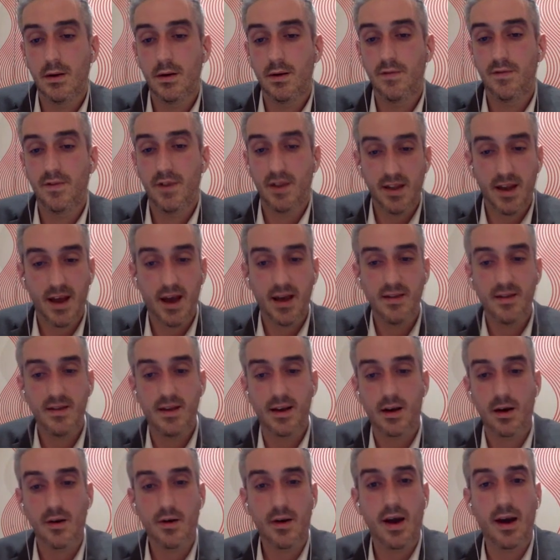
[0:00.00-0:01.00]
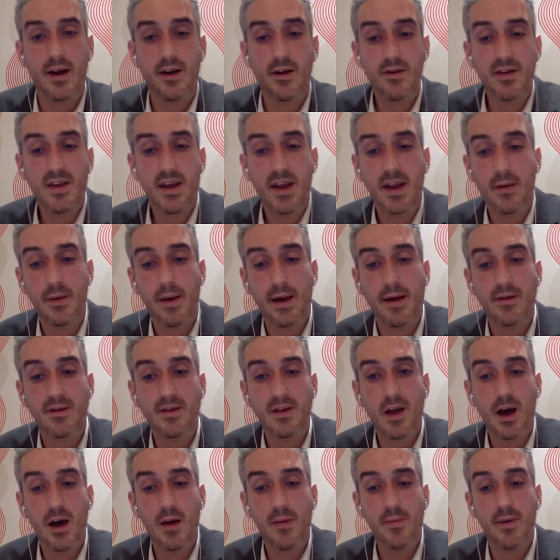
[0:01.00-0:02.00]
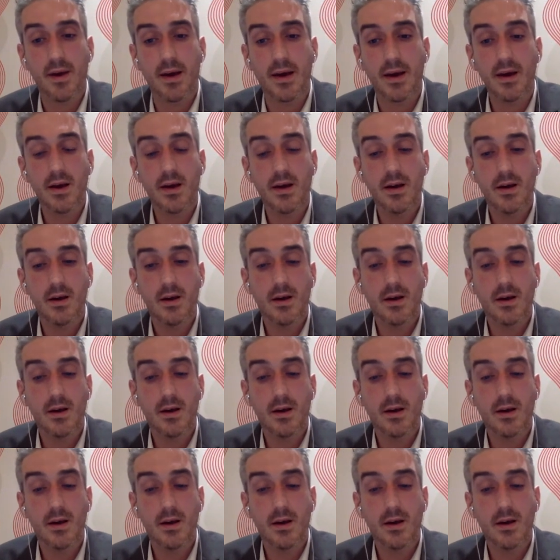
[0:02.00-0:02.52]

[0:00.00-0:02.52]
Fantastic. Okay, I don't see anyone else typing.